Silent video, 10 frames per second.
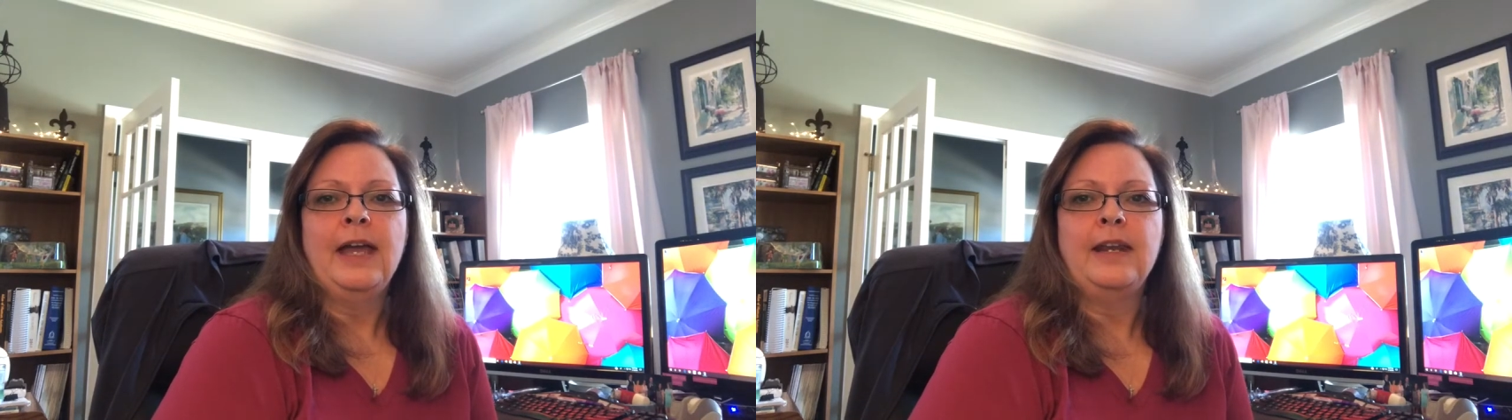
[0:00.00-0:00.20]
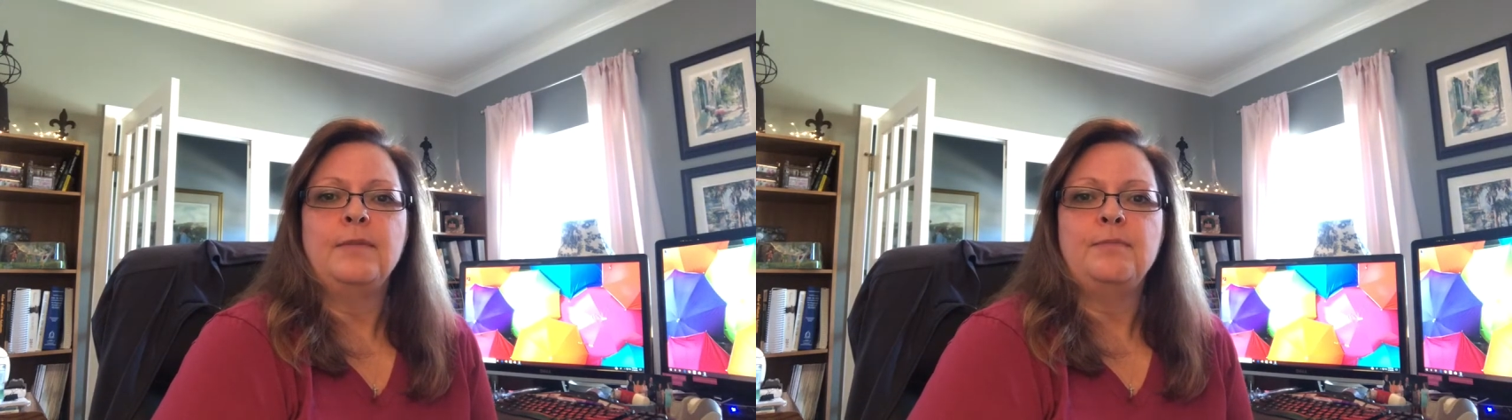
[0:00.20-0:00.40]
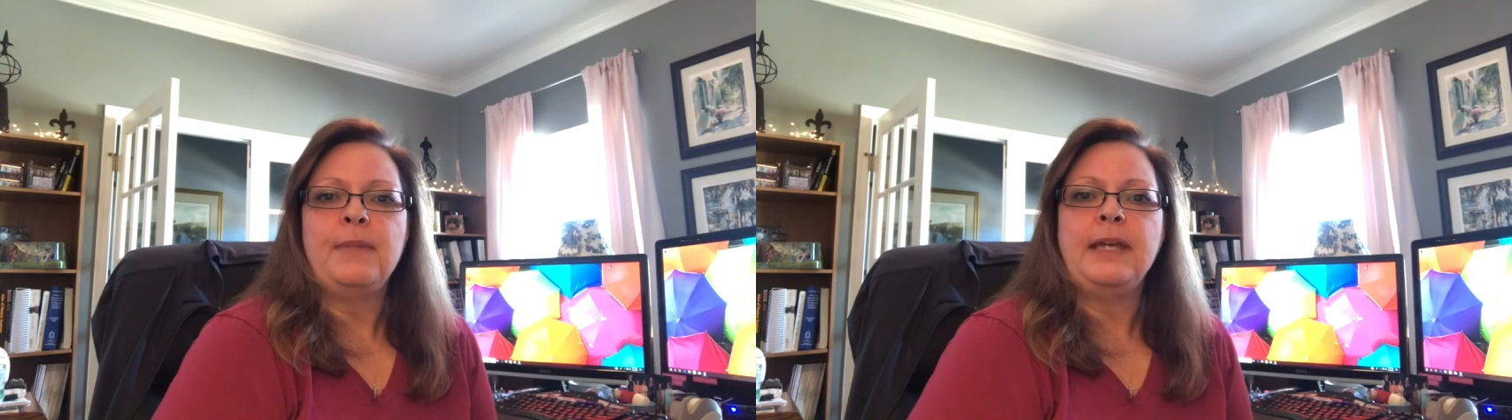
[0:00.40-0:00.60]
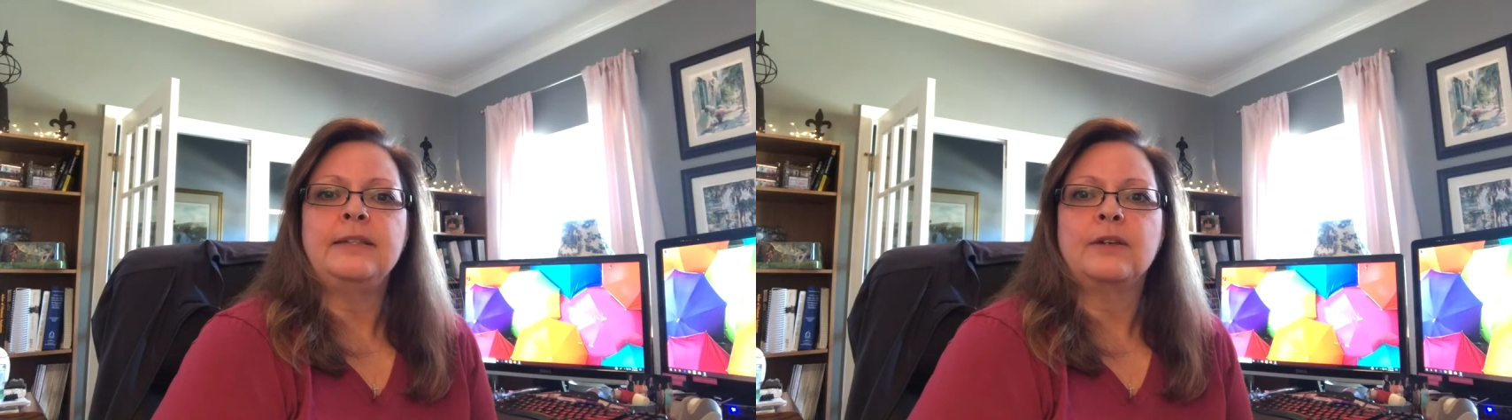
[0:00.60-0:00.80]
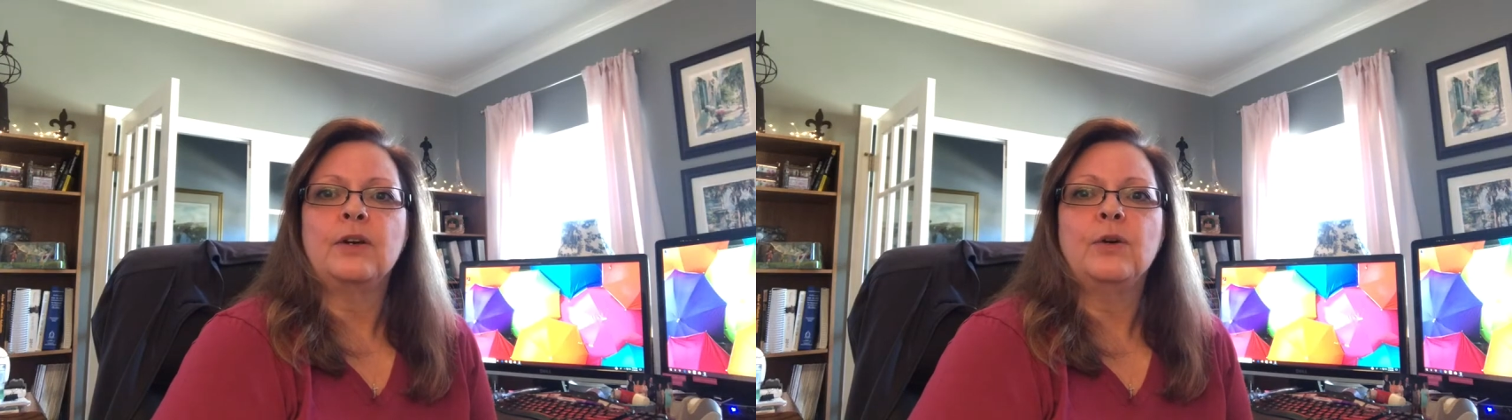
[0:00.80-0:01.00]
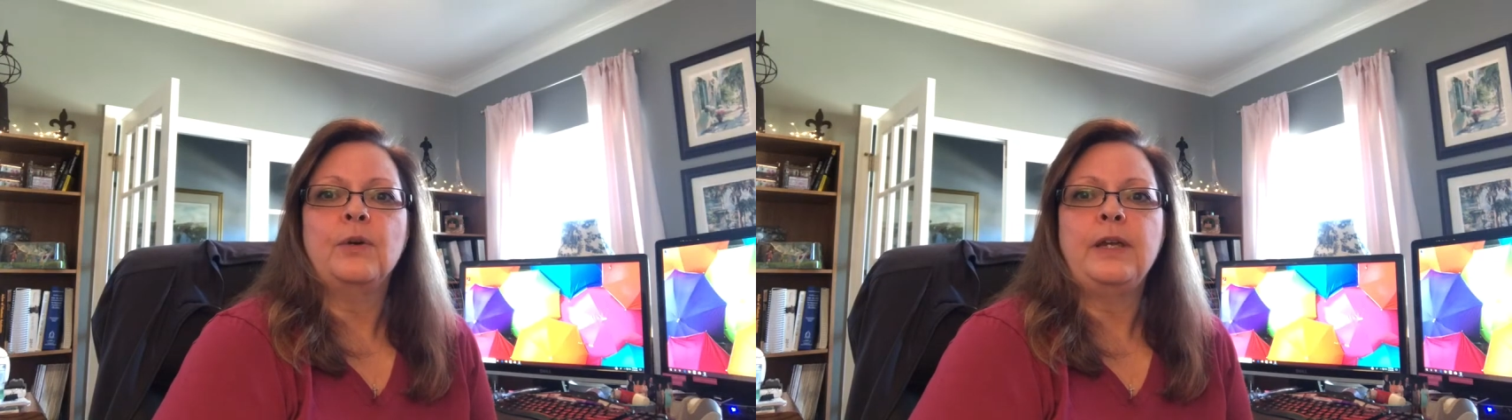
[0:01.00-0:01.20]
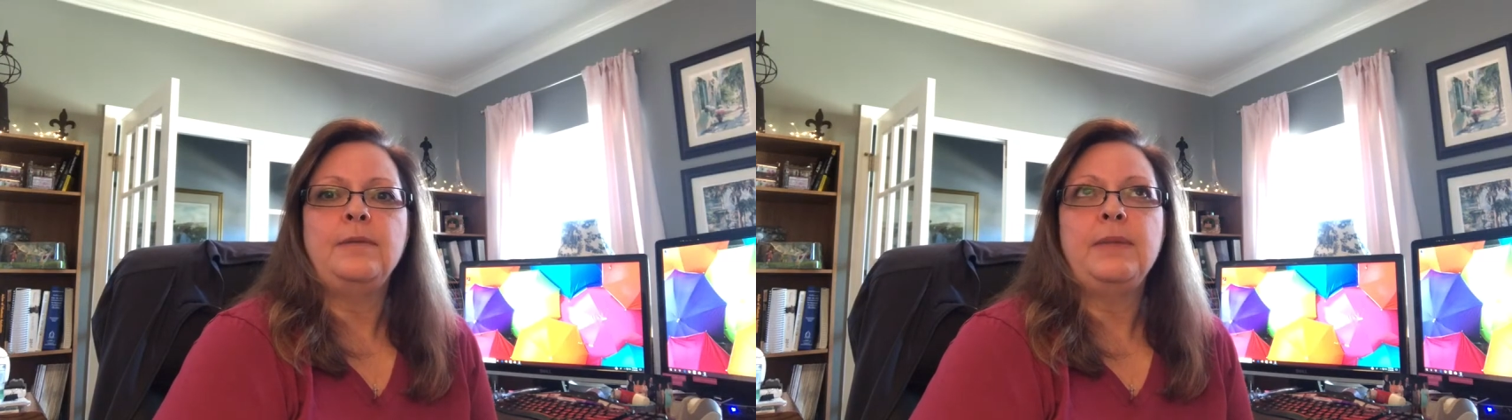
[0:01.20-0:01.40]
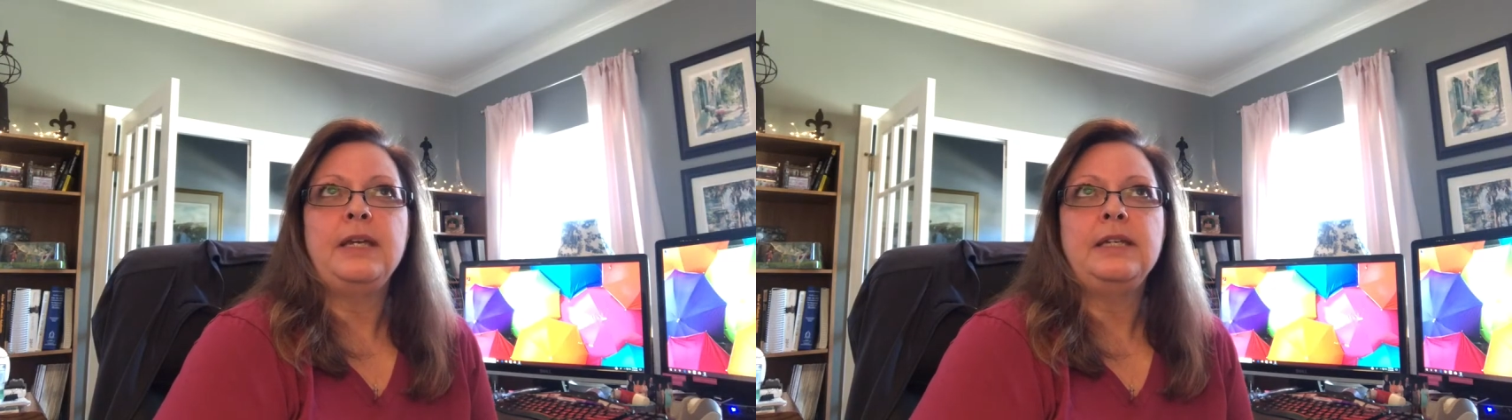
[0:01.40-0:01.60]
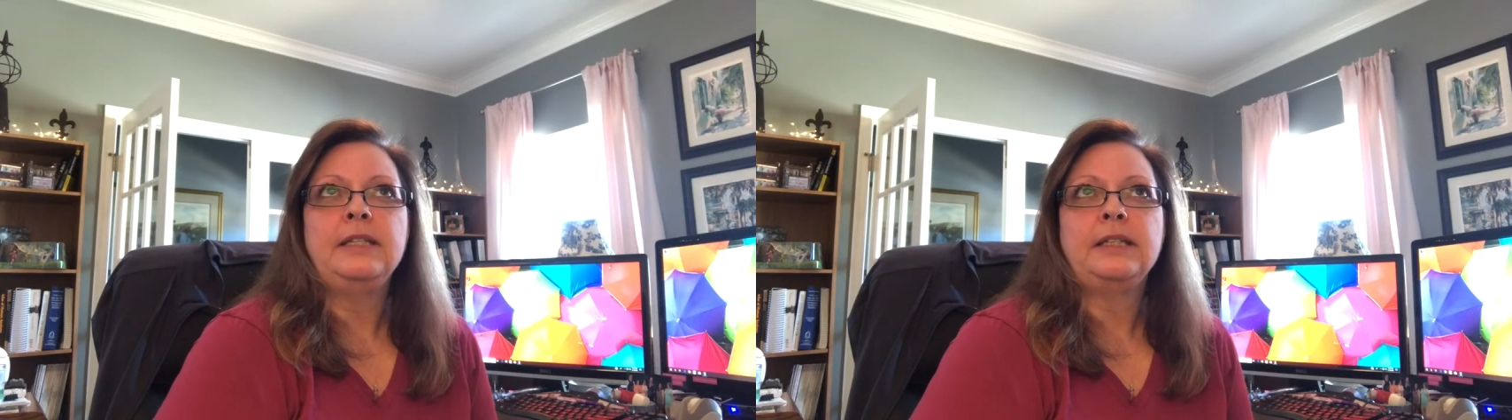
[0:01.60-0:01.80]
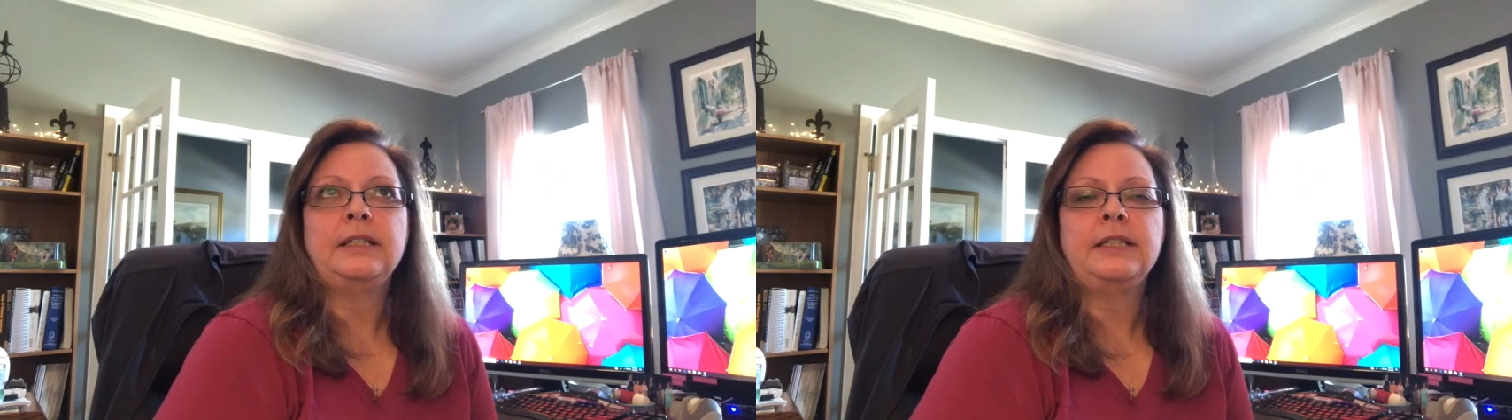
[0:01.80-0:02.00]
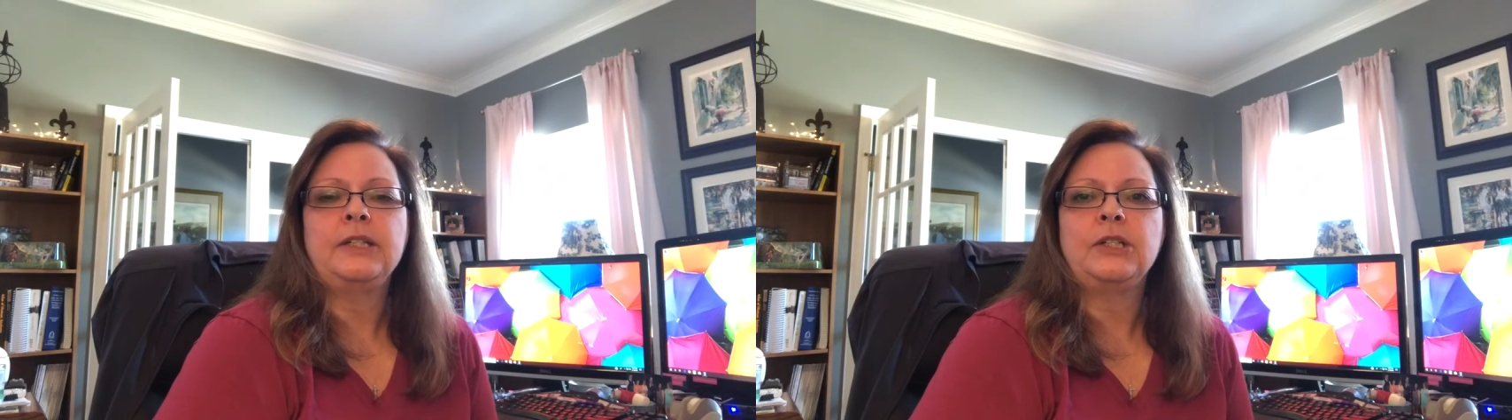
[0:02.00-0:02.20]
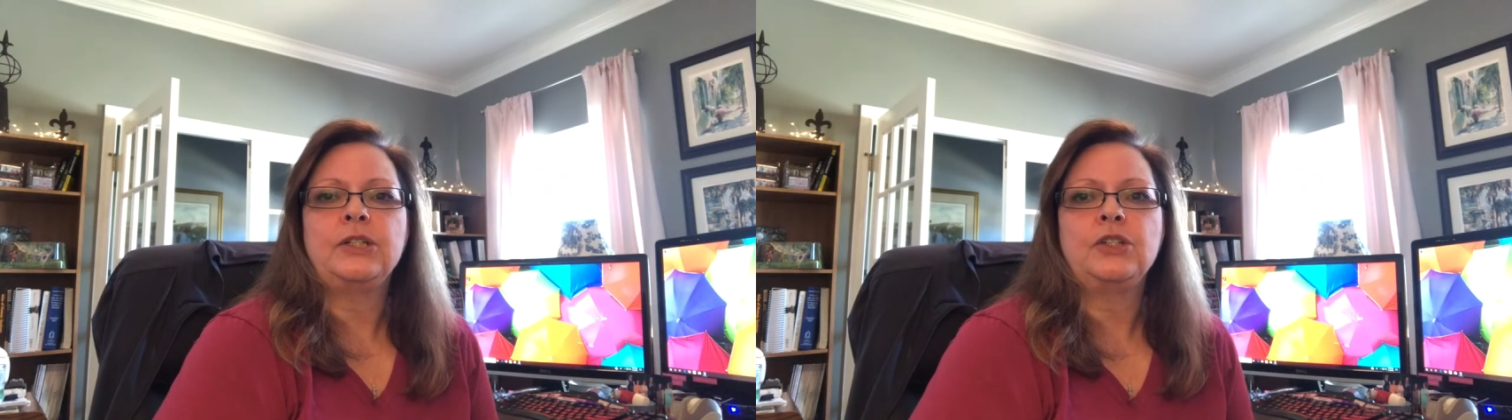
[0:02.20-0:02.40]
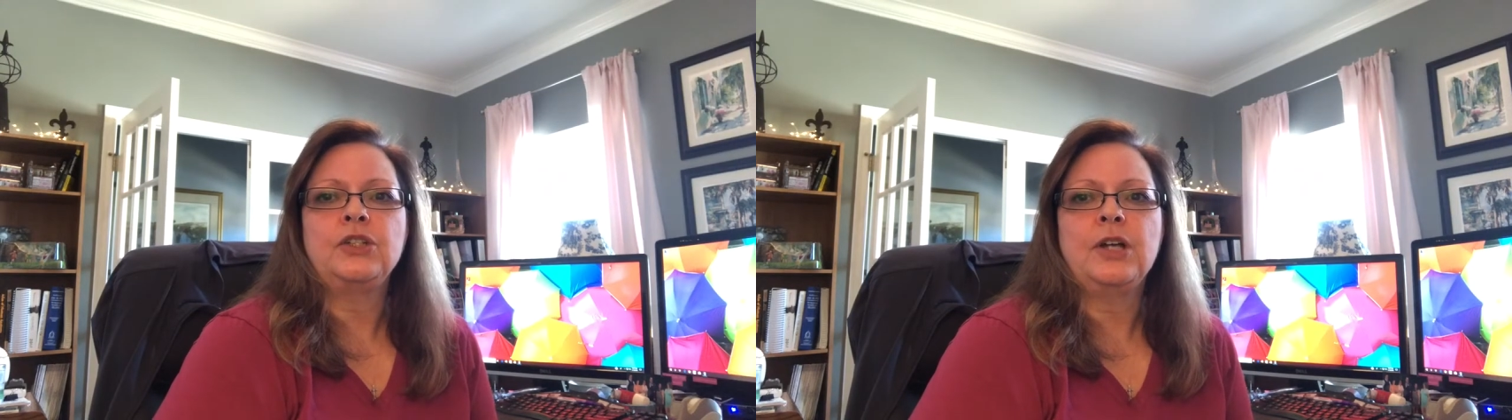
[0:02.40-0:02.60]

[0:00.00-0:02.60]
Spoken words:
and it makes a creamy, delicious,